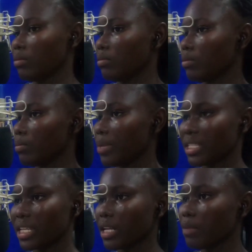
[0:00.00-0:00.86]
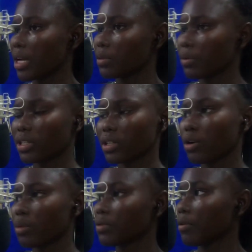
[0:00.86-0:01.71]
basically my inspiration comes
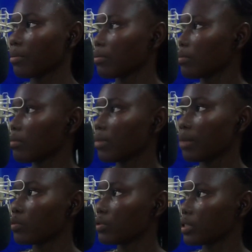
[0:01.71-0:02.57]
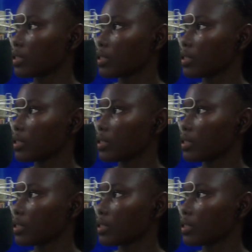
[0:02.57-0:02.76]
from my emotions.